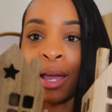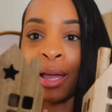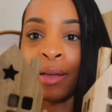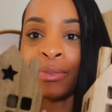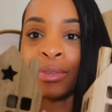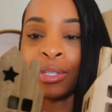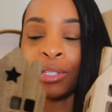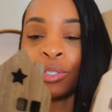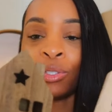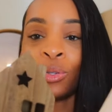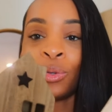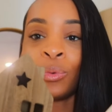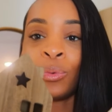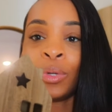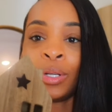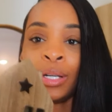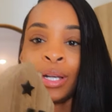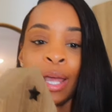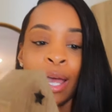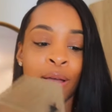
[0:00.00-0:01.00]
I have these two
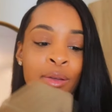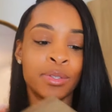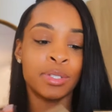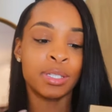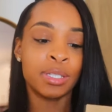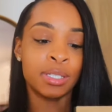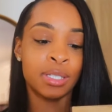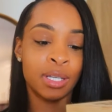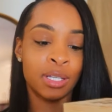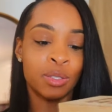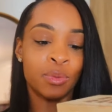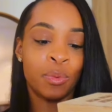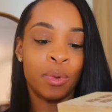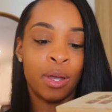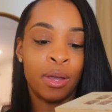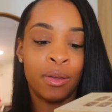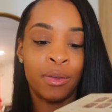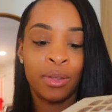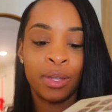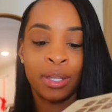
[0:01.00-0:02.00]
wooden houses as
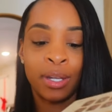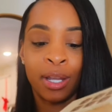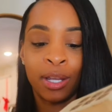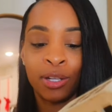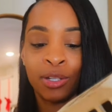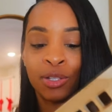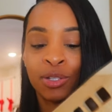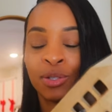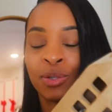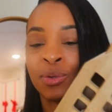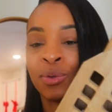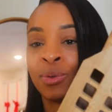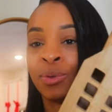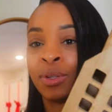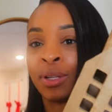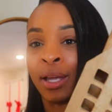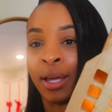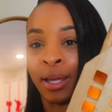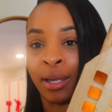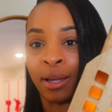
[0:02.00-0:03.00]
well, and they do
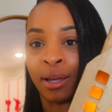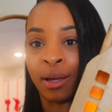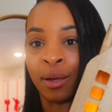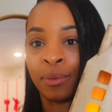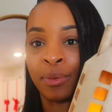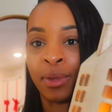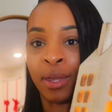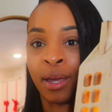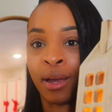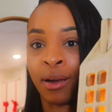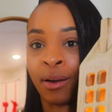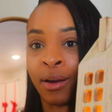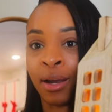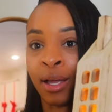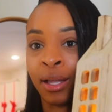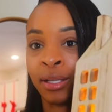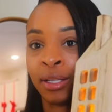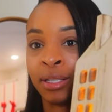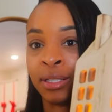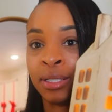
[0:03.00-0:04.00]
light up. They are
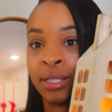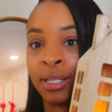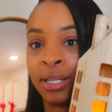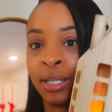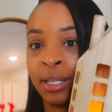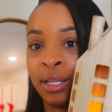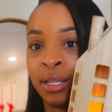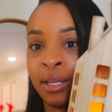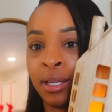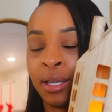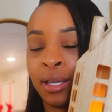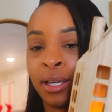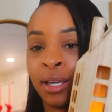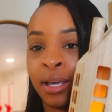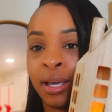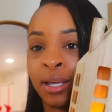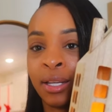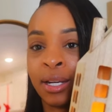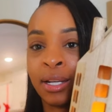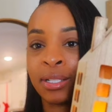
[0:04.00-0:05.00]
L E D.
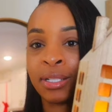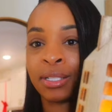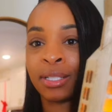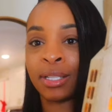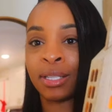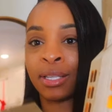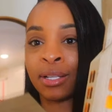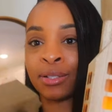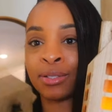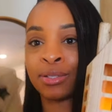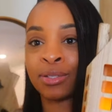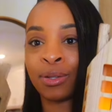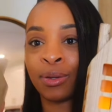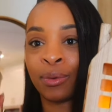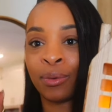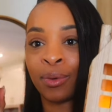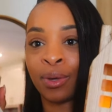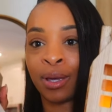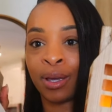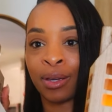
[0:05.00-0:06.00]
I just think they're
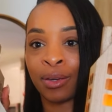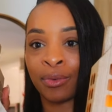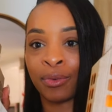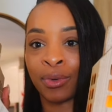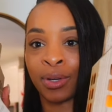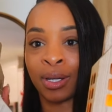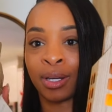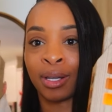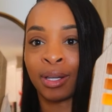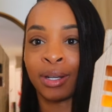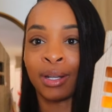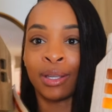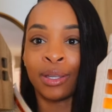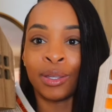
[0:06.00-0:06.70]
so freaking